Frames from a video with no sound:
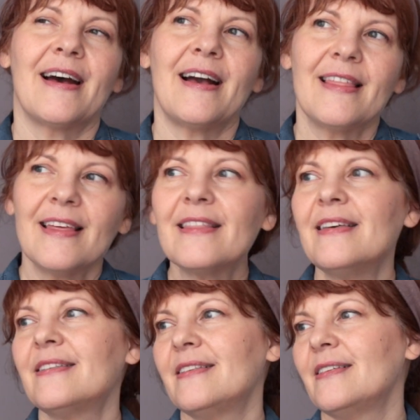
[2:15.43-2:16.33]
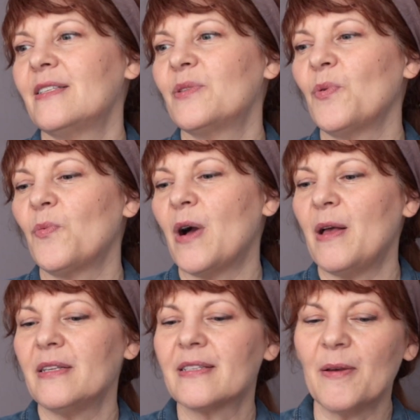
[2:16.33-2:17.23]
I think this is
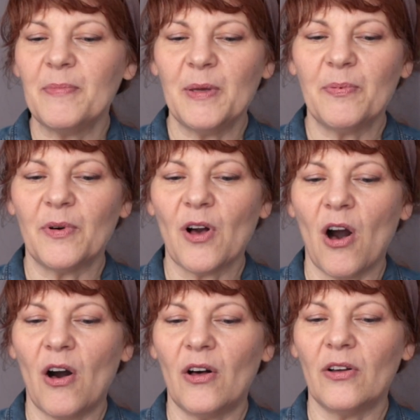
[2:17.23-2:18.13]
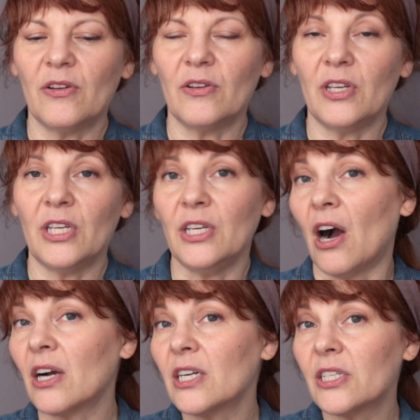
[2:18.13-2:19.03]
what some people call
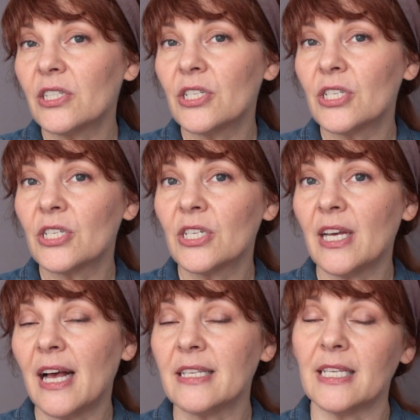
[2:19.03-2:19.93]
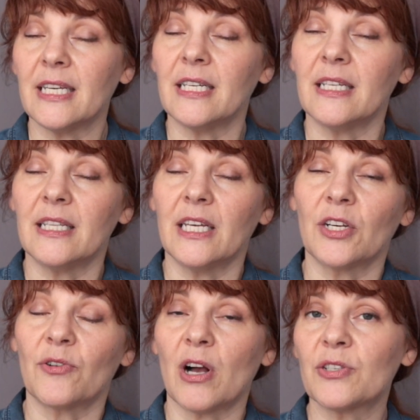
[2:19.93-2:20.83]
joggers, as in
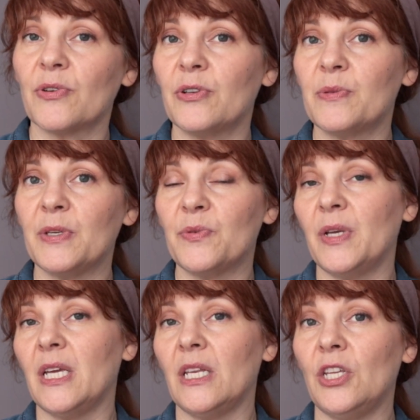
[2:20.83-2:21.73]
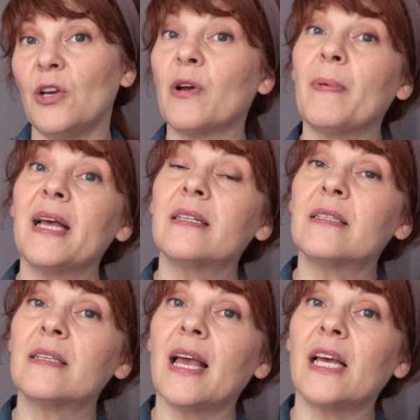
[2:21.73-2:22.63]
the crossroads between yoga
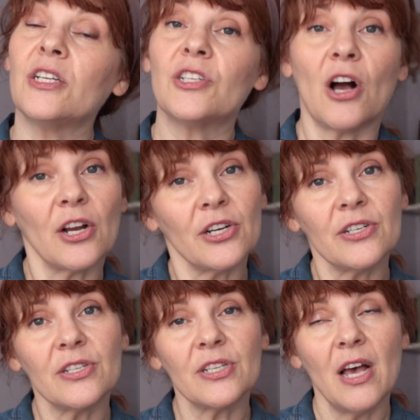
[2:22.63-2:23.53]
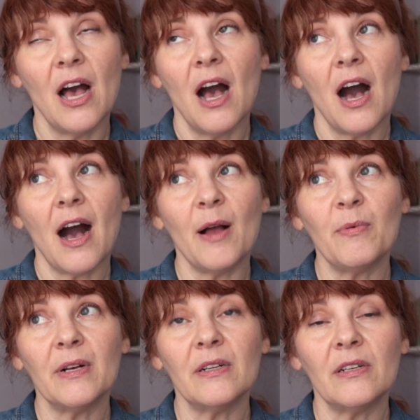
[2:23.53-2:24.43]
pants and joggers. I
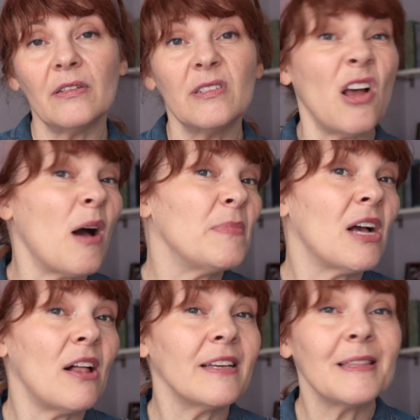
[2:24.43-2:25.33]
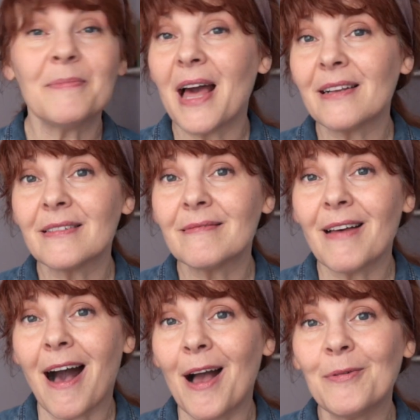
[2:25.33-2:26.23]
will not be calling them that.
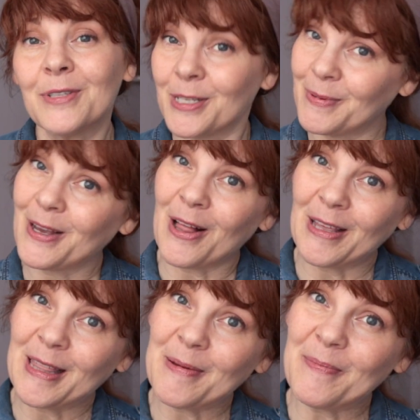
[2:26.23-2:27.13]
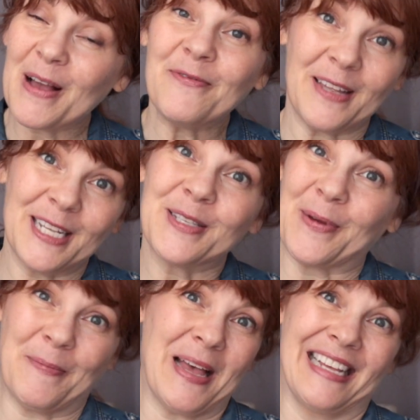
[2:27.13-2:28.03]
I will just be calling them my fitted
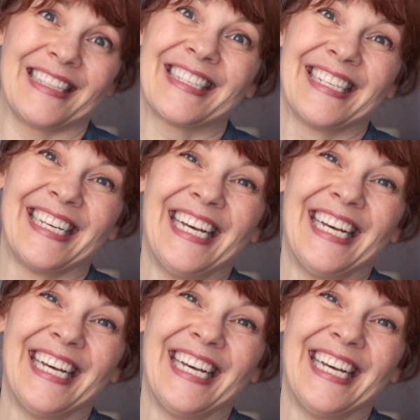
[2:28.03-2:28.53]
sweatpants.